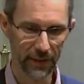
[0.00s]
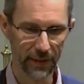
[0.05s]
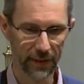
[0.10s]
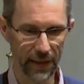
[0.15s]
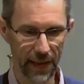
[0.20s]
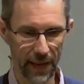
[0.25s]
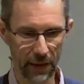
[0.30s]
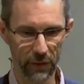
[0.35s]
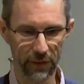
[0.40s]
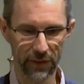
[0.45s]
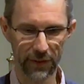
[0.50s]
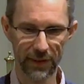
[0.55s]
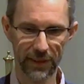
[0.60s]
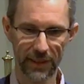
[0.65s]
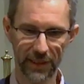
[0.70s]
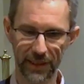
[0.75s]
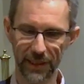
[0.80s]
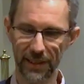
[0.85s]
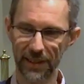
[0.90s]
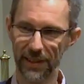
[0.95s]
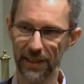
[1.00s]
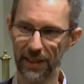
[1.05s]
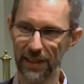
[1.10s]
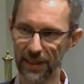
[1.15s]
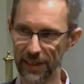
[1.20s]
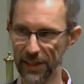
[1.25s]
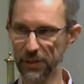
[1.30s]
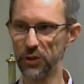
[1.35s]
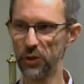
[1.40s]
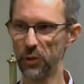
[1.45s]
Now, in
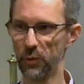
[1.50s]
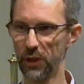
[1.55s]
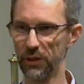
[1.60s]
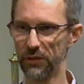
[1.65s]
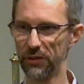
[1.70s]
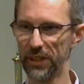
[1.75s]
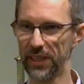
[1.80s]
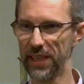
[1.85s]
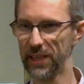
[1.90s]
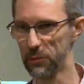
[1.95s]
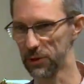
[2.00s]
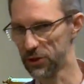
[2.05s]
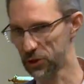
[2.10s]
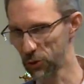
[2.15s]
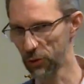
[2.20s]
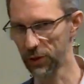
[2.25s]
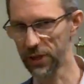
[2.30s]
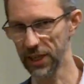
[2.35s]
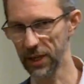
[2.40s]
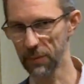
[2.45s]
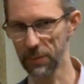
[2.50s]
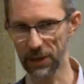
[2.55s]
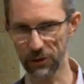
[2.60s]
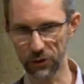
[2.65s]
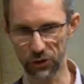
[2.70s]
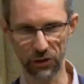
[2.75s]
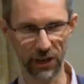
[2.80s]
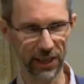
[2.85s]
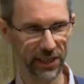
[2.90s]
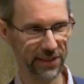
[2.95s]
case you're wondering, he was talking about
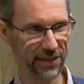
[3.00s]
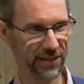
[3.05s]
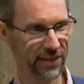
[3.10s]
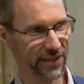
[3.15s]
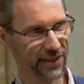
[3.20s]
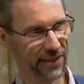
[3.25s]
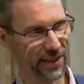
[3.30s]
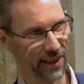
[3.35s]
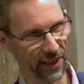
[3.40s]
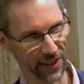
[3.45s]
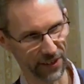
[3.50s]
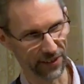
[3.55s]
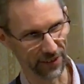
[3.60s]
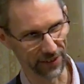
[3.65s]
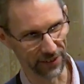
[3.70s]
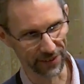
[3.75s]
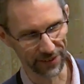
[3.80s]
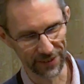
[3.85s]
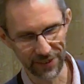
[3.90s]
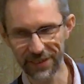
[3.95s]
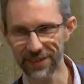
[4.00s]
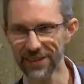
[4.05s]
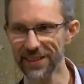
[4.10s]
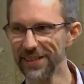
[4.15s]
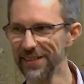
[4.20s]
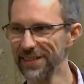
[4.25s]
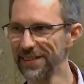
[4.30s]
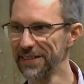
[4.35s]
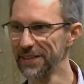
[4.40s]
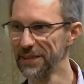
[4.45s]
trains into London.
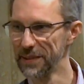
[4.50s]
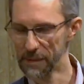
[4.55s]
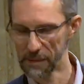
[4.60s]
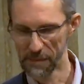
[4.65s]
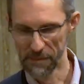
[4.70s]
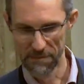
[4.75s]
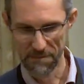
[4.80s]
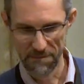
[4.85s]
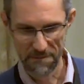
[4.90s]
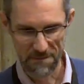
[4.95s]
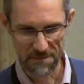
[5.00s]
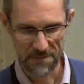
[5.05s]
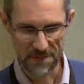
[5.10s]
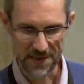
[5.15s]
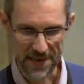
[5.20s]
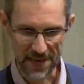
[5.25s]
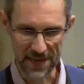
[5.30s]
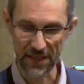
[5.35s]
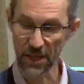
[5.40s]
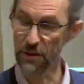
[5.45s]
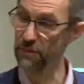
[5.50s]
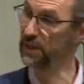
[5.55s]
Okay, so